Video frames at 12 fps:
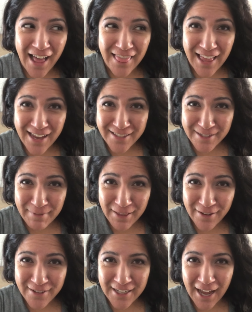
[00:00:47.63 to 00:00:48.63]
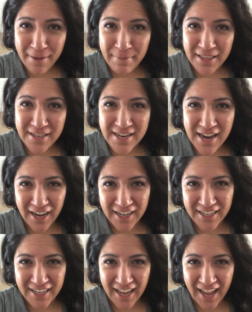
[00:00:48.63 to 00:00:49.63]
Last time I looked, I'm at
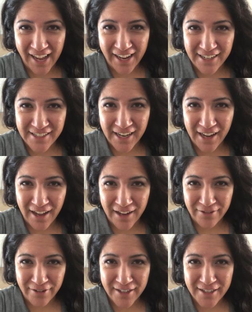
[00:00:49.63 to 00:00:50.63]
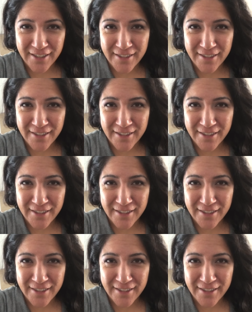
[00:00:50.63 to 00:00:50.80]
9,800,